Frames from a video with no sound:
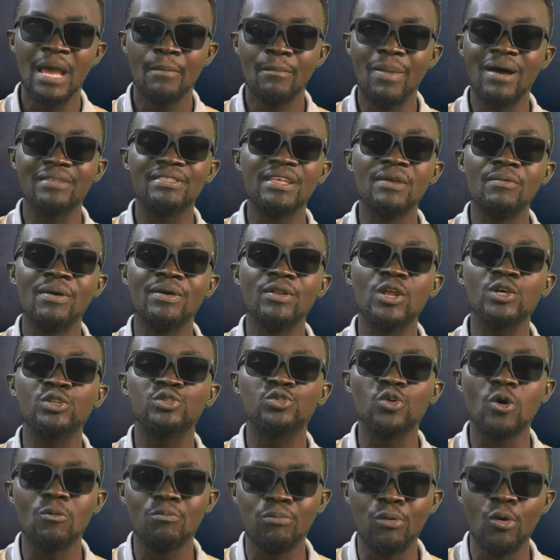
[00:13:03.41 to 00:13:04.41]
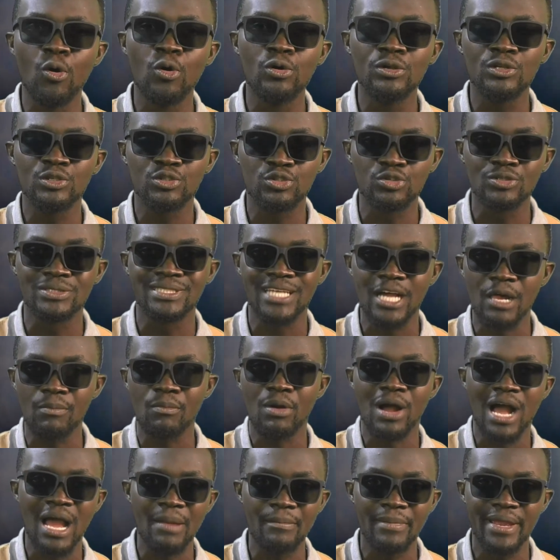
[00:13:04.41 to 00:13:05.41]
But they were not so bold to tell
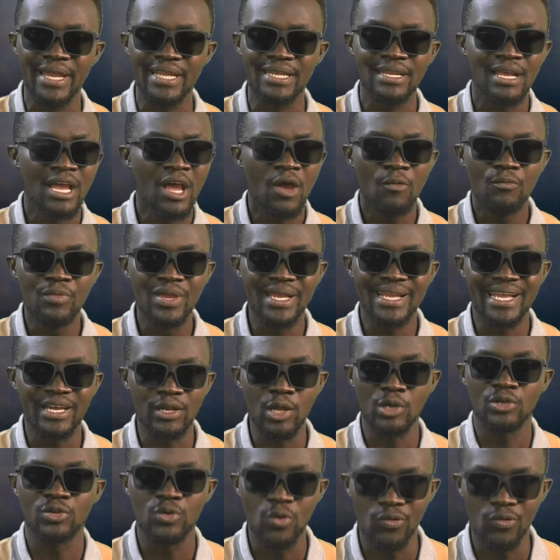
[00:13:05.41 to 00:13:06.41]
Muhammad we cannot